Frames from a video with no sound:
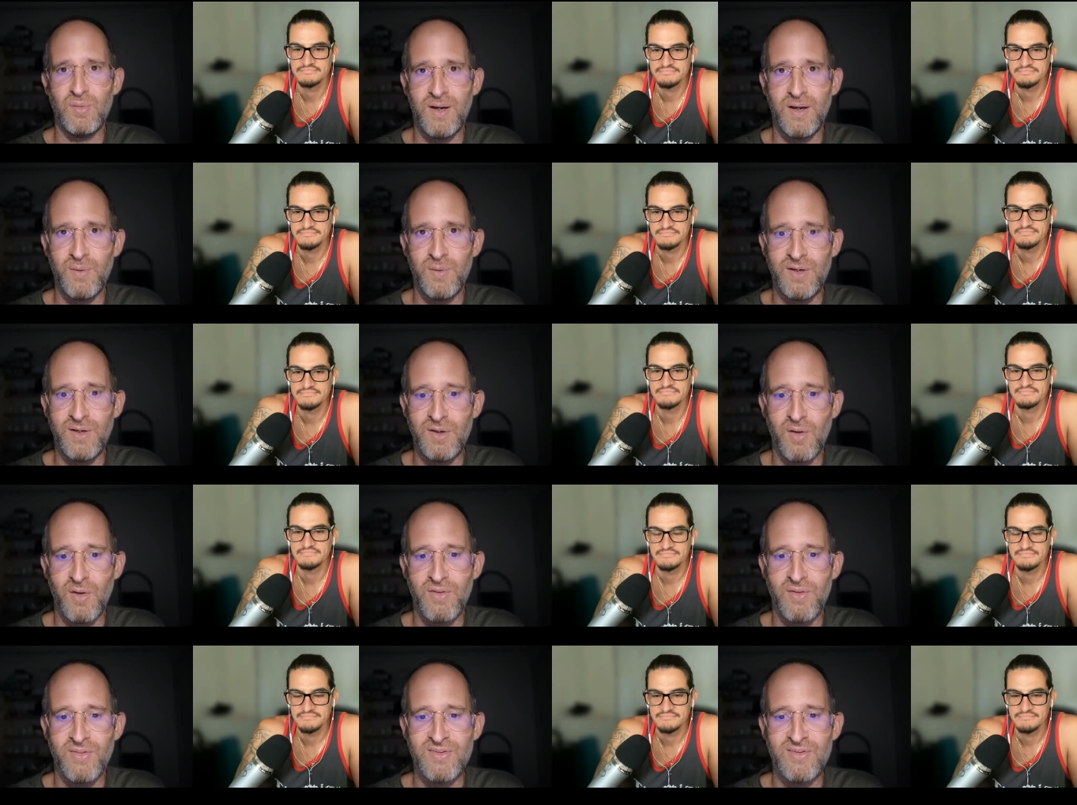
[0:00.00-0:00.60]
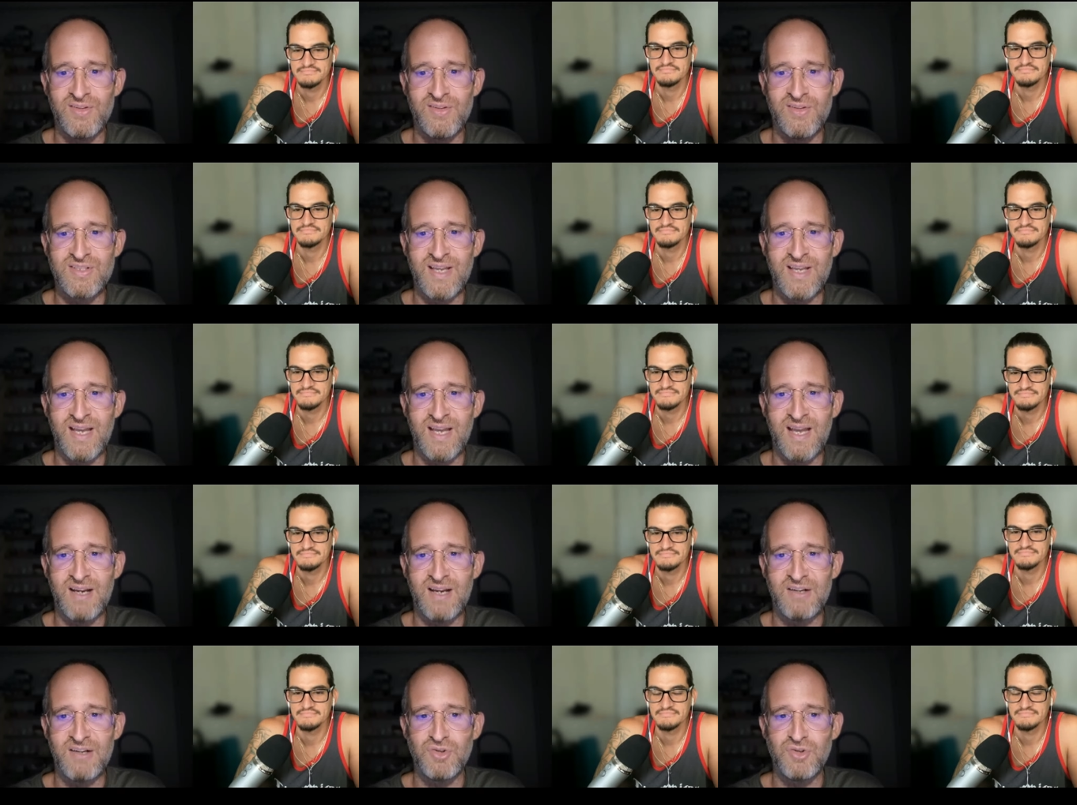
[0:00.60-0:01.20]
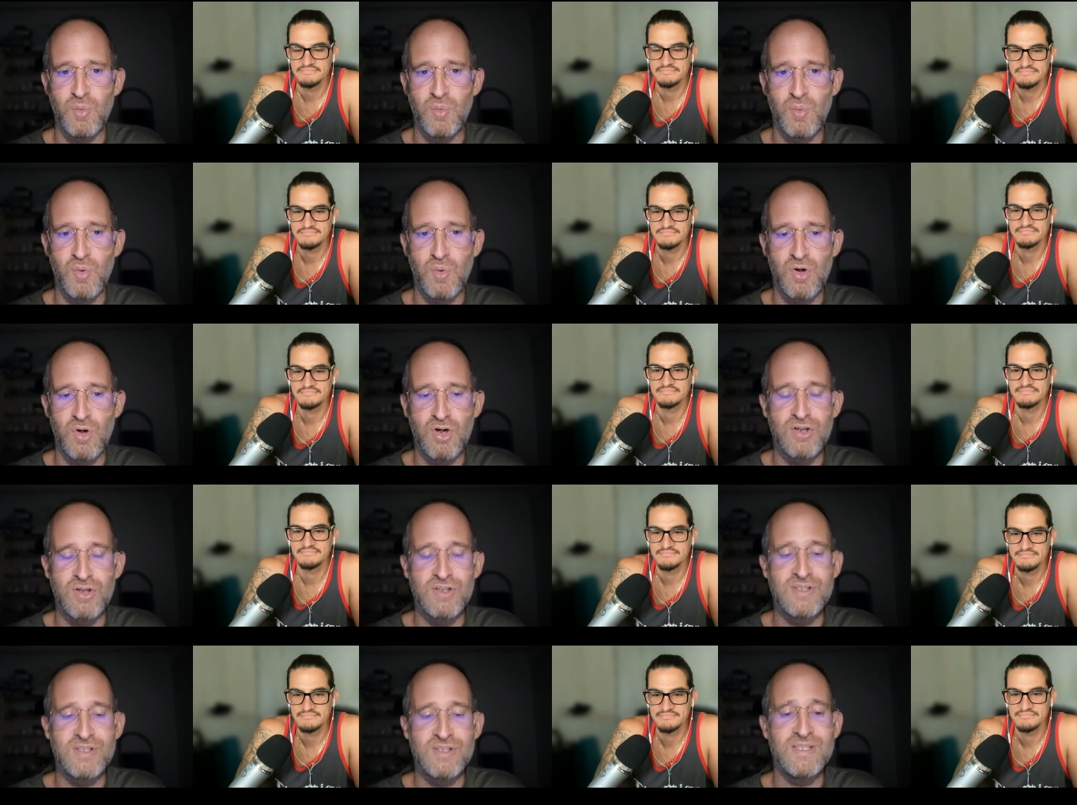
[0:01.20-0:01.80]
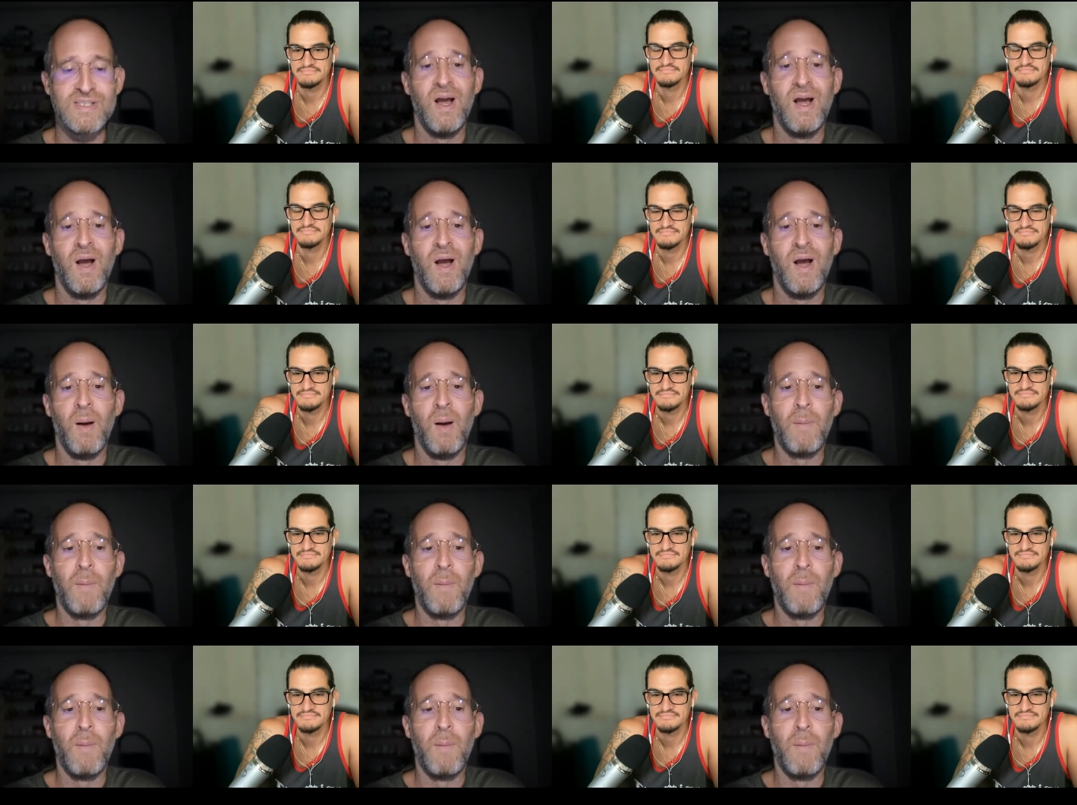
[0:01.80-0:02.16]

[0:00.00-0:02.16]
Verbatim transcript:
Speaker 1: about. We know that this actually works.